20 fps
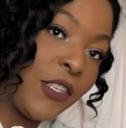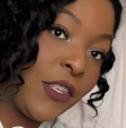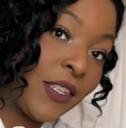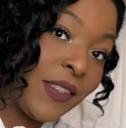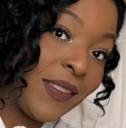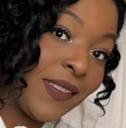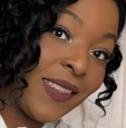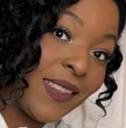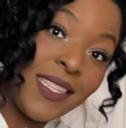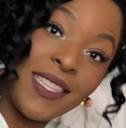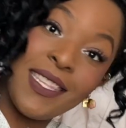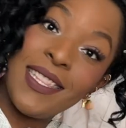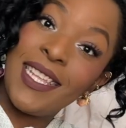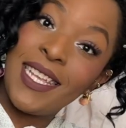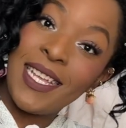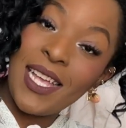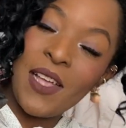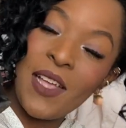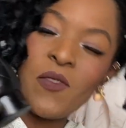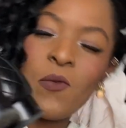can see that they
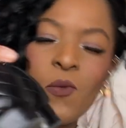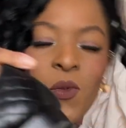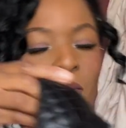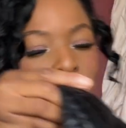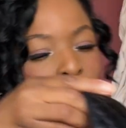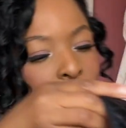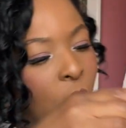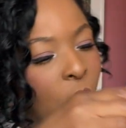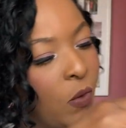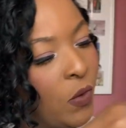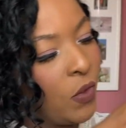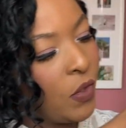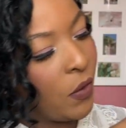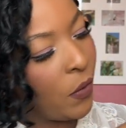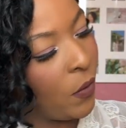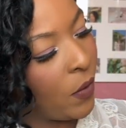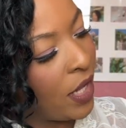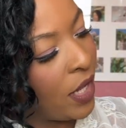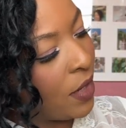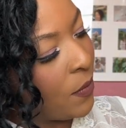have been worn
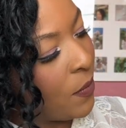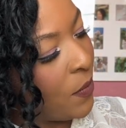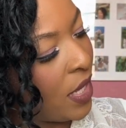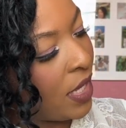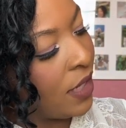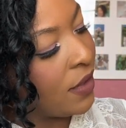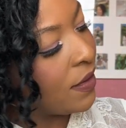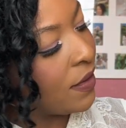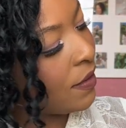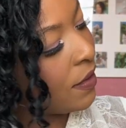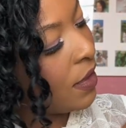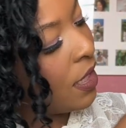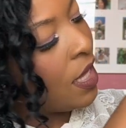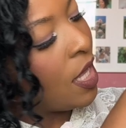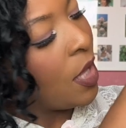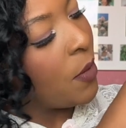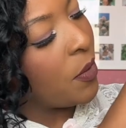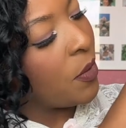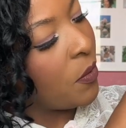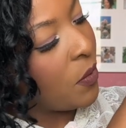quite a bit,
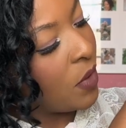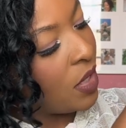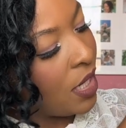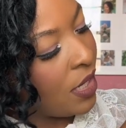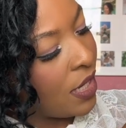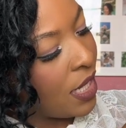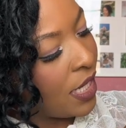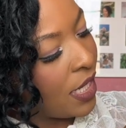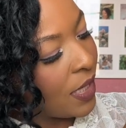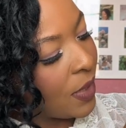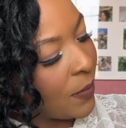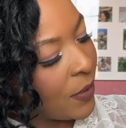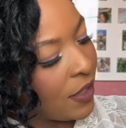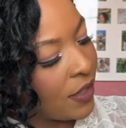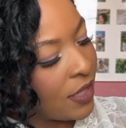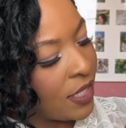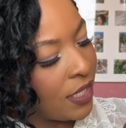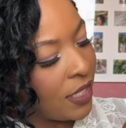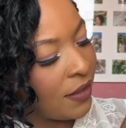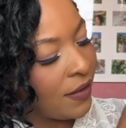but what I like about
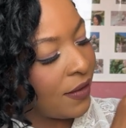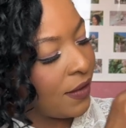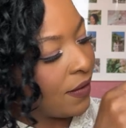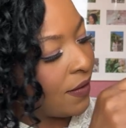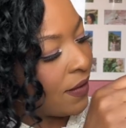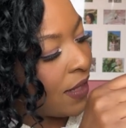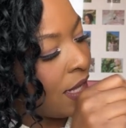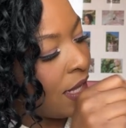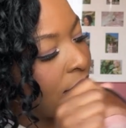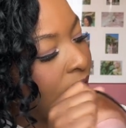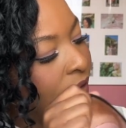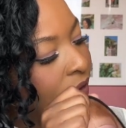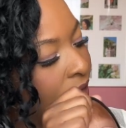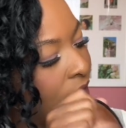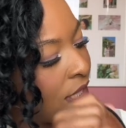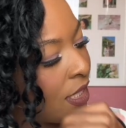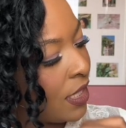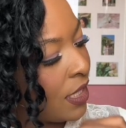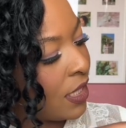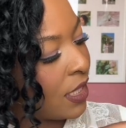these is that
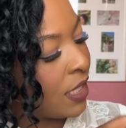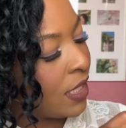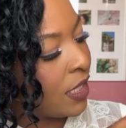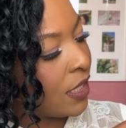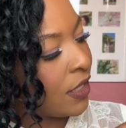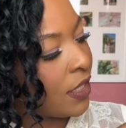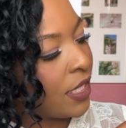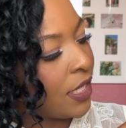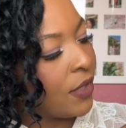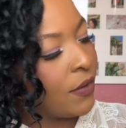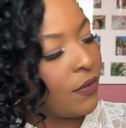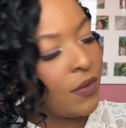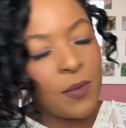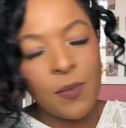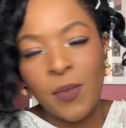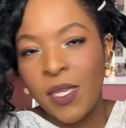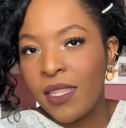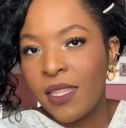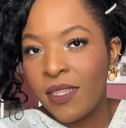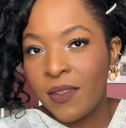the kind of the
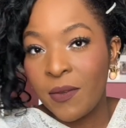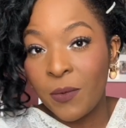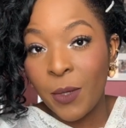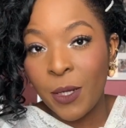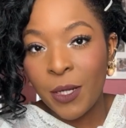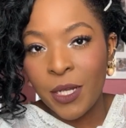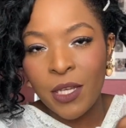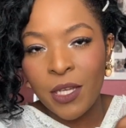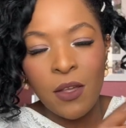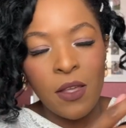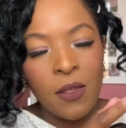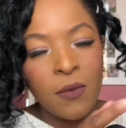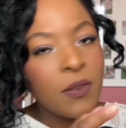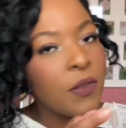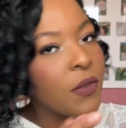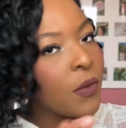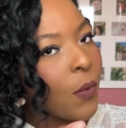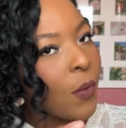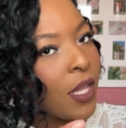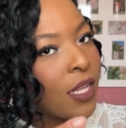bit that's wearing off is
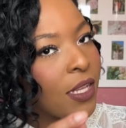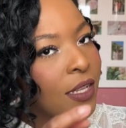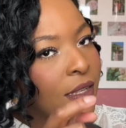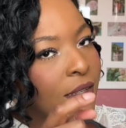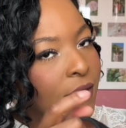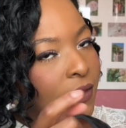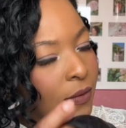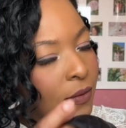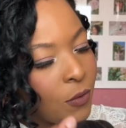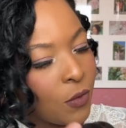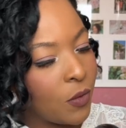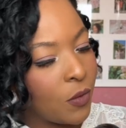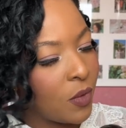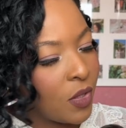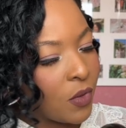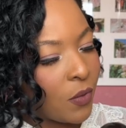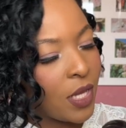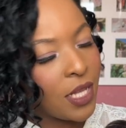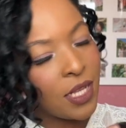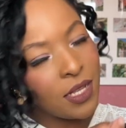quite easy, will be
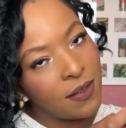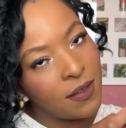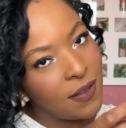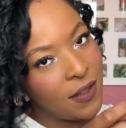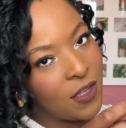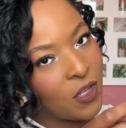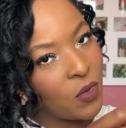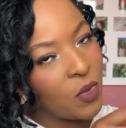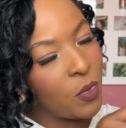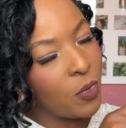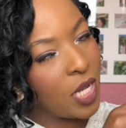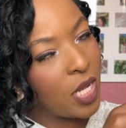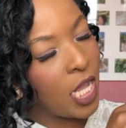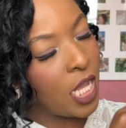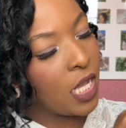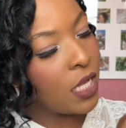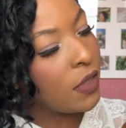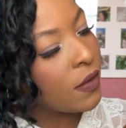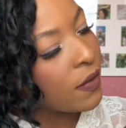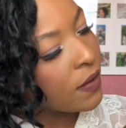quite easy to
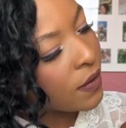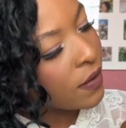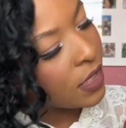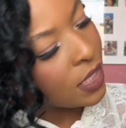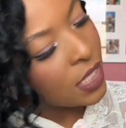replace.